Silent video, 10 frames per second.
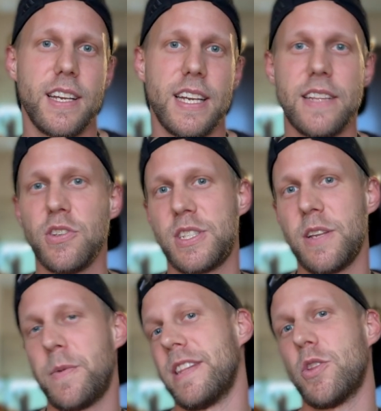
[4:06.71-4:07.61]
It was
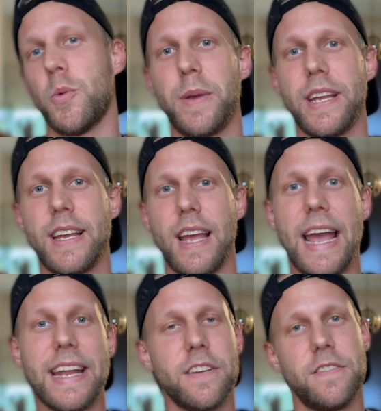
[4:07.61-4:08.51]
different topic
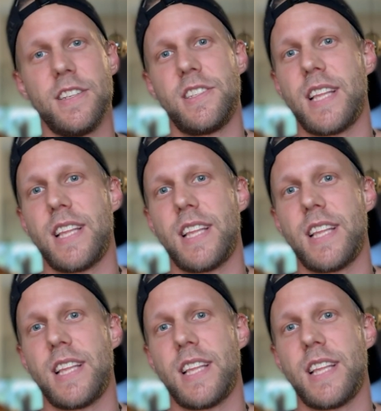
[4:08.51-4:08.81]
and different